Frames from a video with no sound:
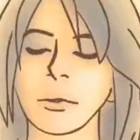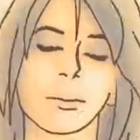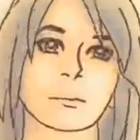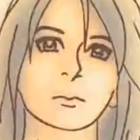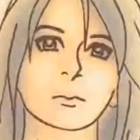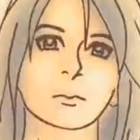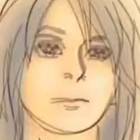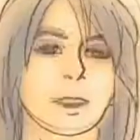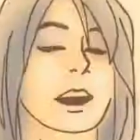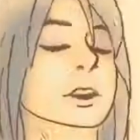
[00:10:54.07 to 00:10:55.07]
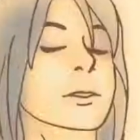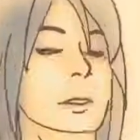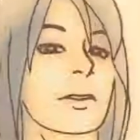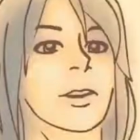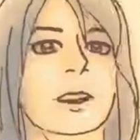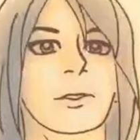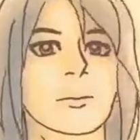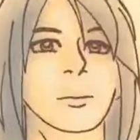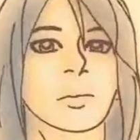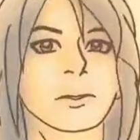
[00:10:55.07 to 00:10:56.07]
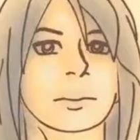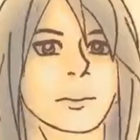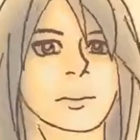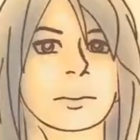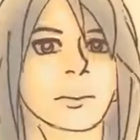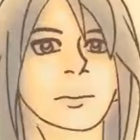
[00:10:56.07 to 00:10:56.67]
um, nope. That's actually my big brother.